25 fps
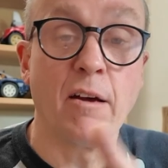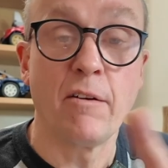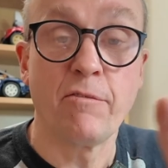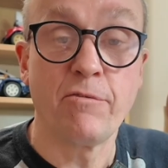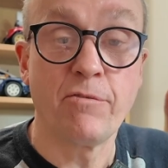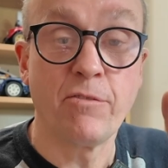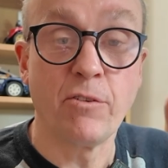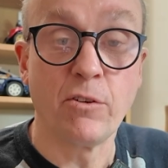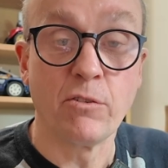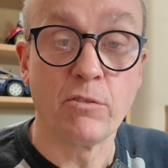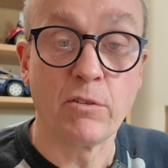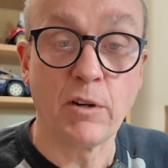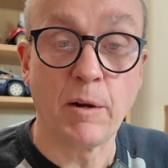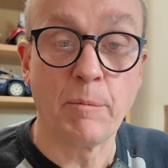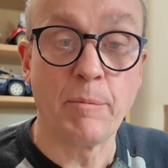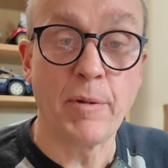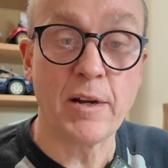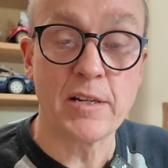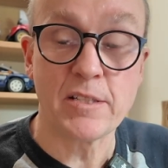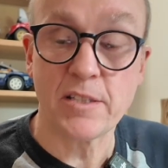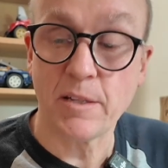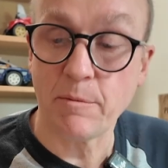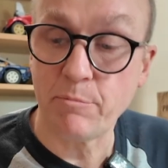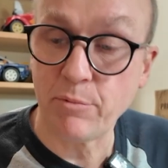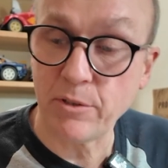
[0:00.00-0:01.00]
Full
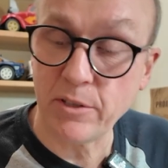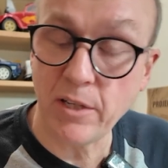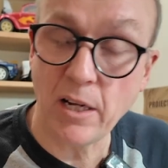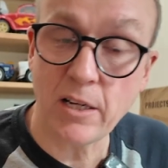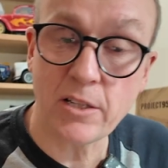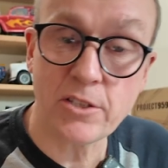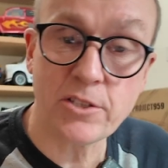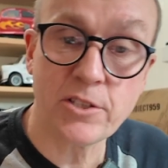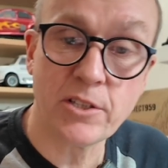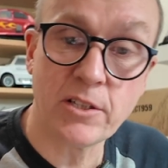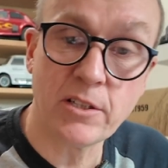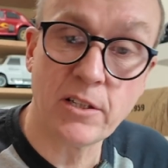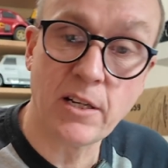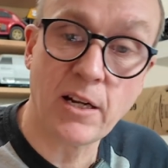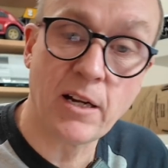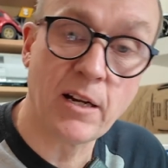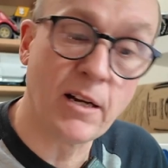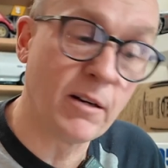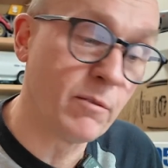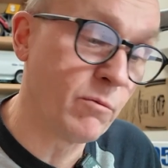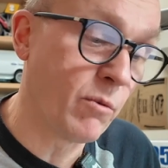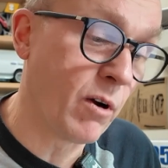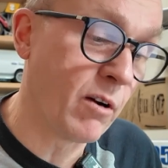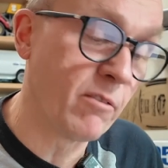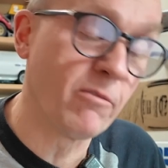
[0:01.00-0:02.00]
capacity production
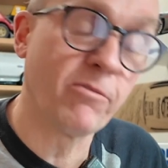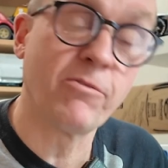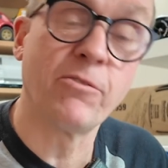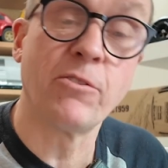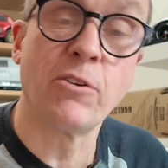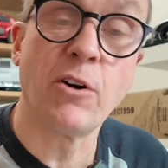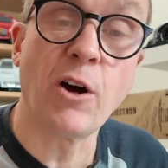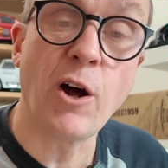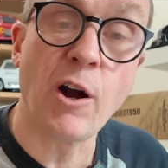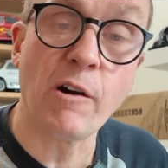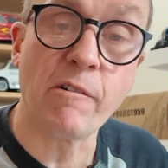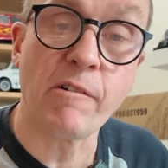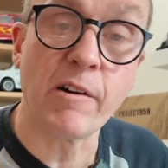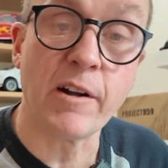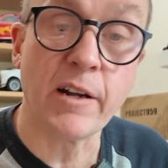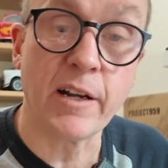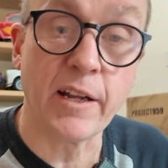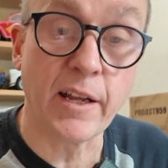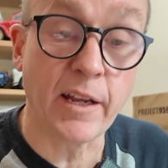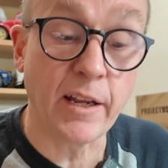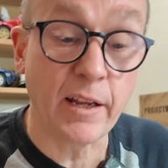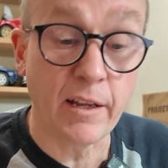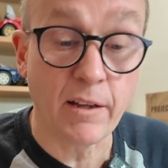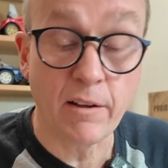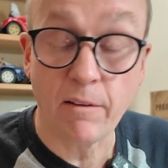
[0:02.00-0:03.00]
and 1 for
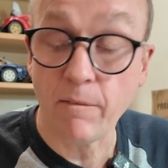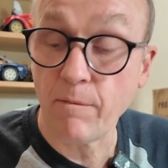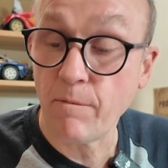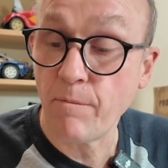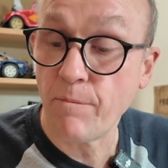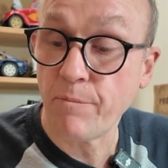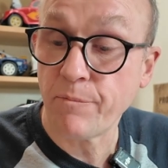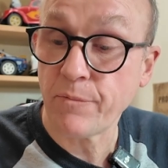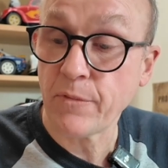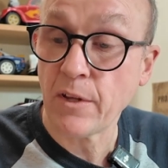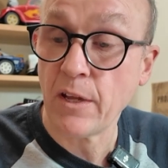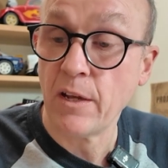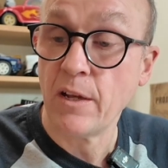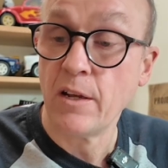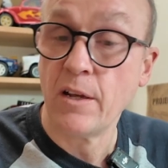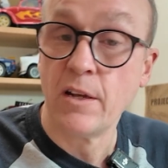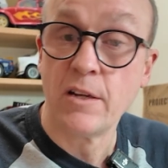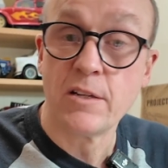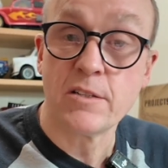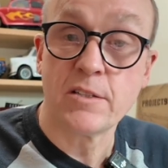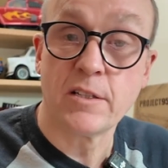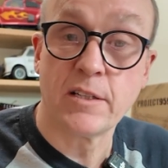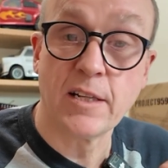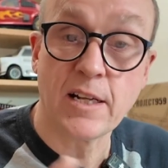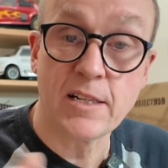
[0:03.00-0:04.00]
R&D.
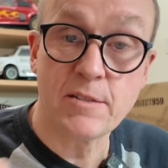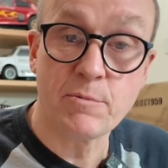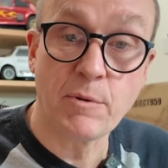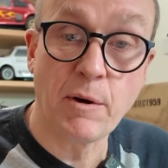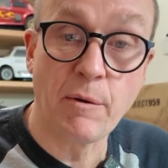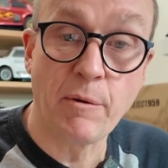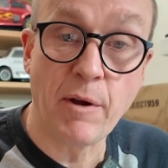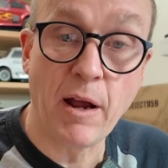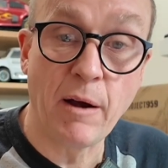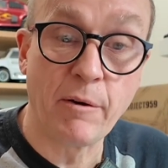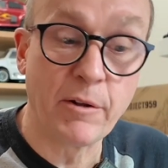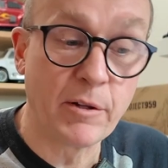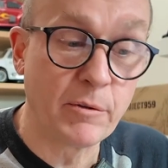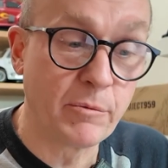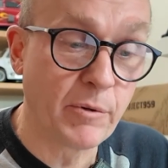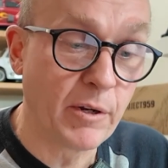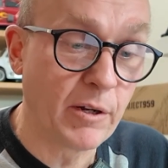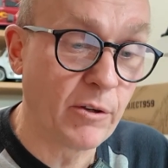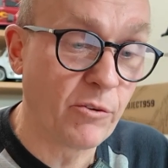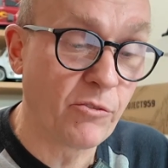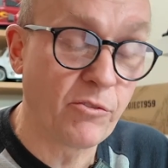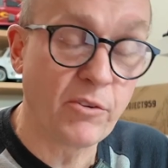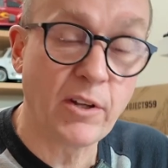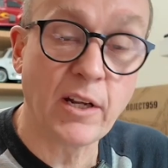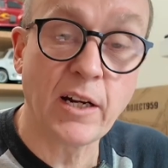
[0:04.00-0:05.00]
So that's where we are with the
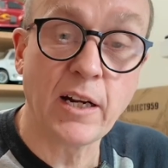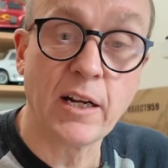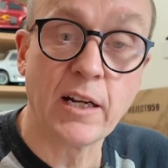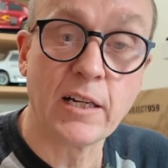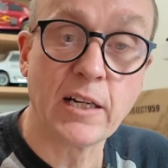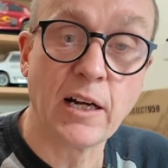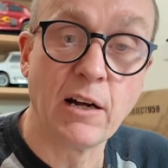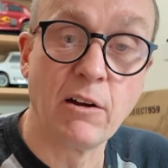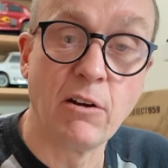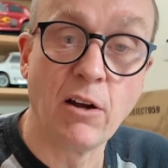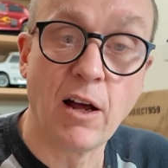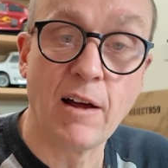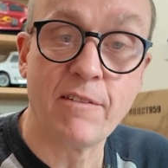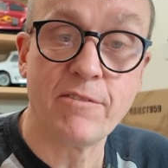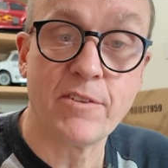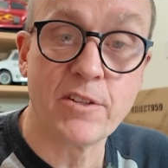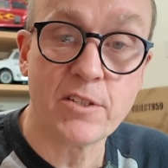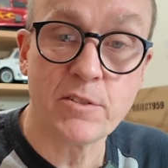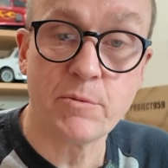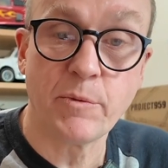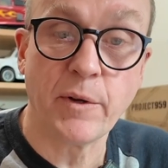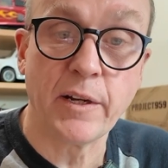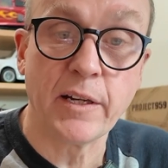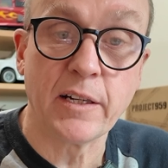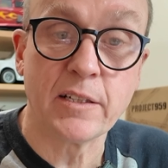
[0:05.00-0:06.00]
wheels. They're going to go live
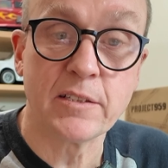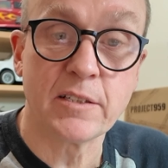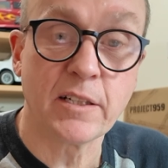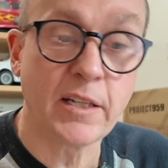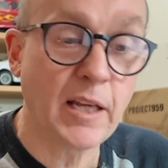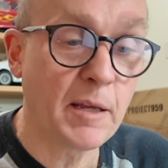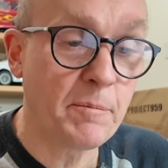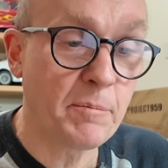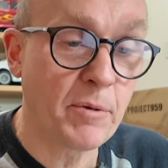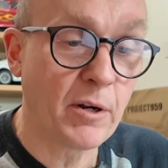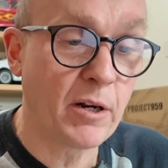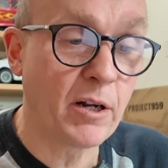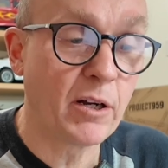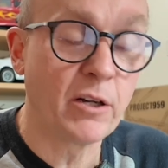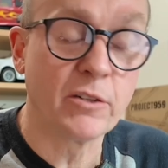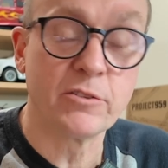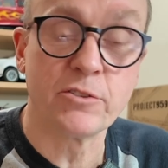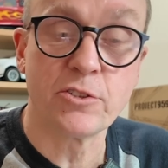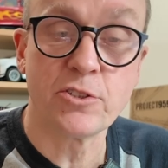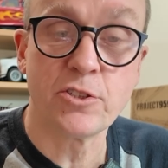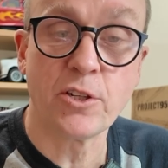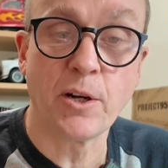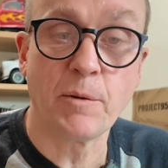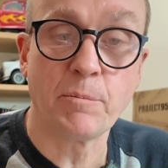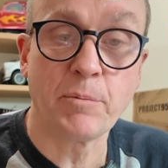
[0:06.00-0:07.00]
this week, so keep an eye on
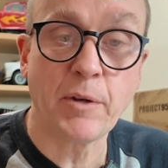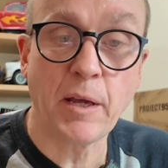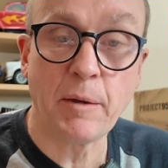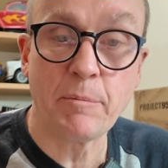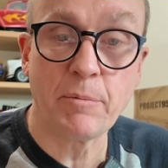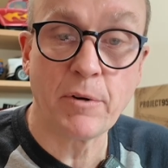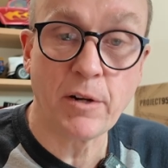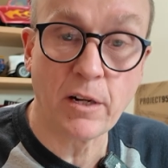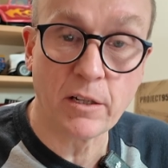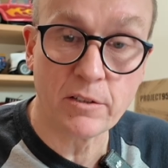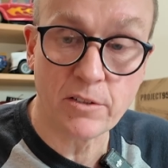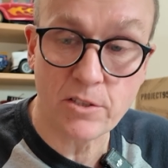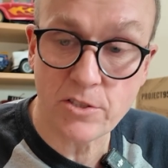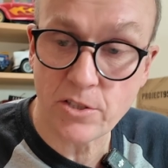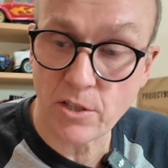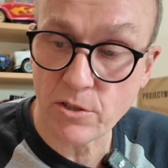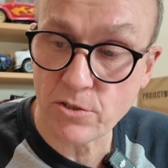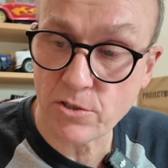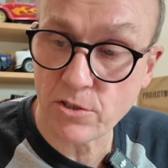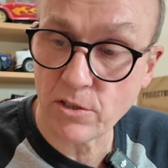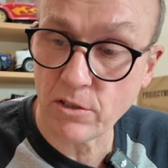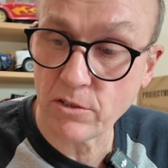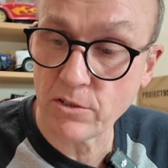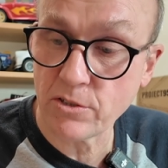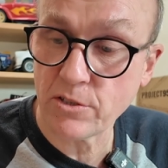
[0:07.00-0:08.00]
the shop, keep an eye on the
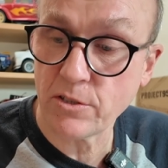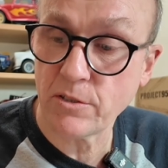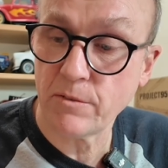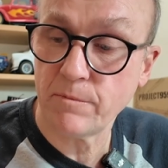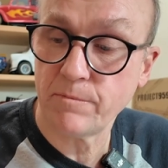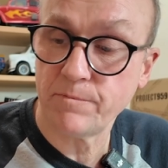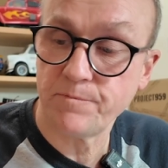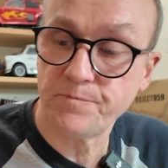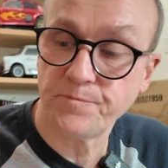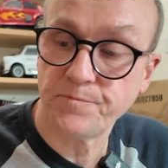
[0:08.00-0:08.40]
socials.